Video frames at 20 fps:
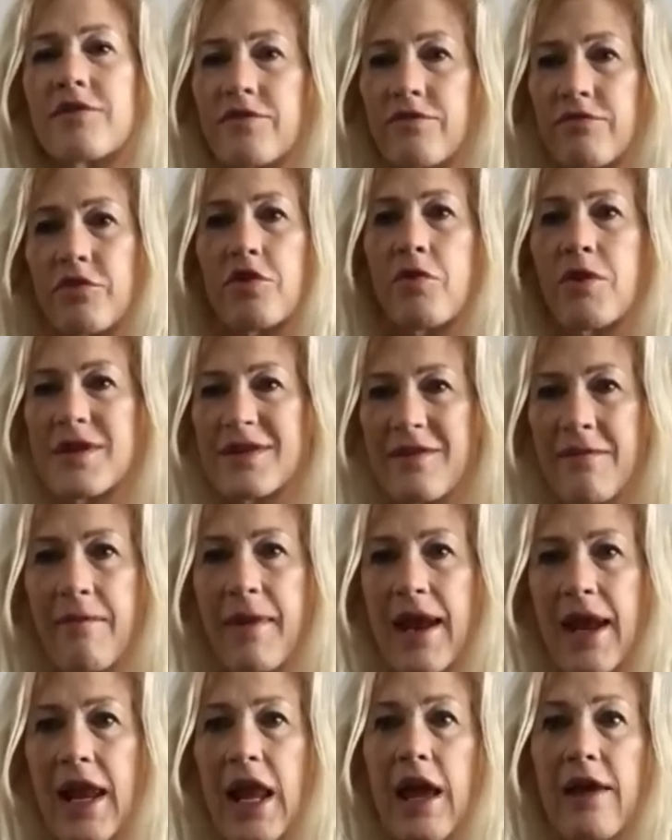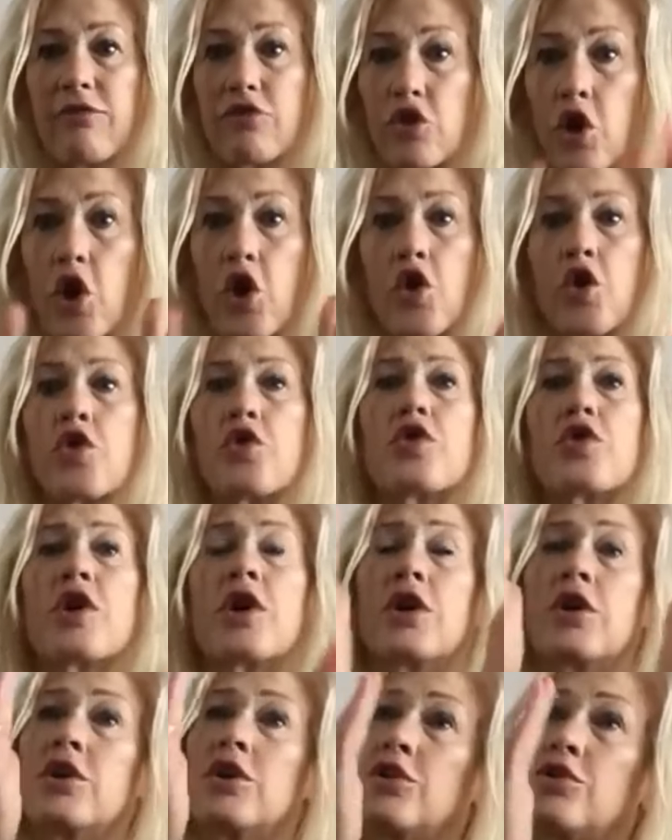for the rest of my life to learn,
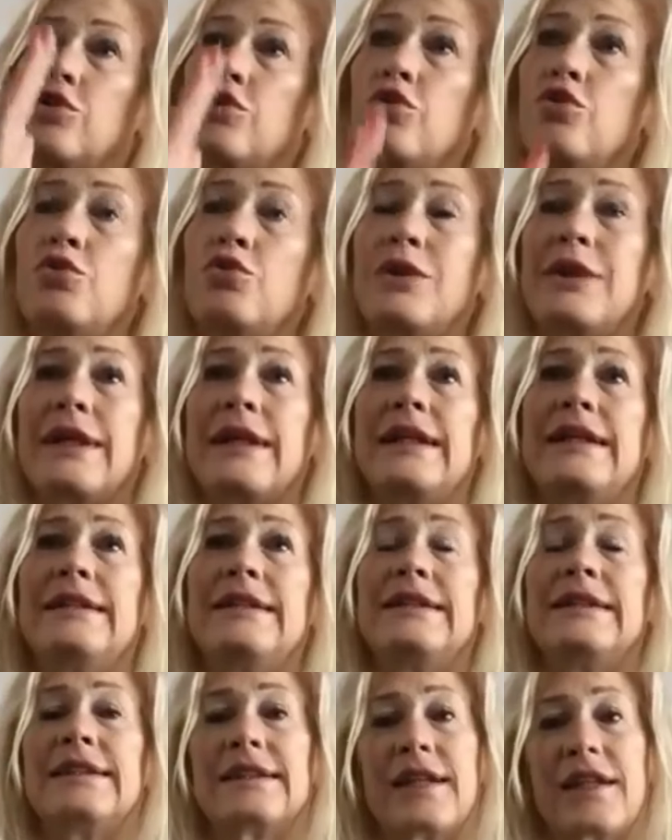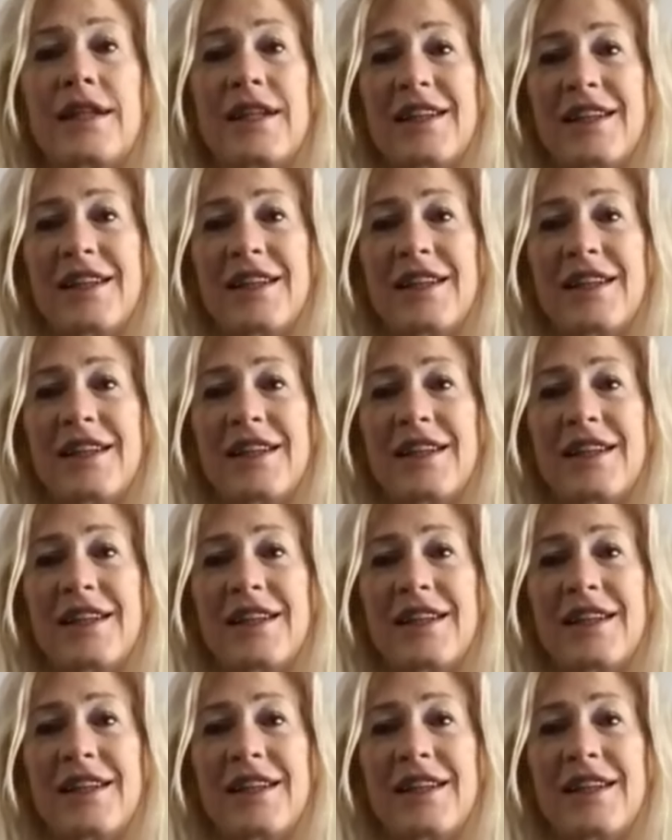to do things and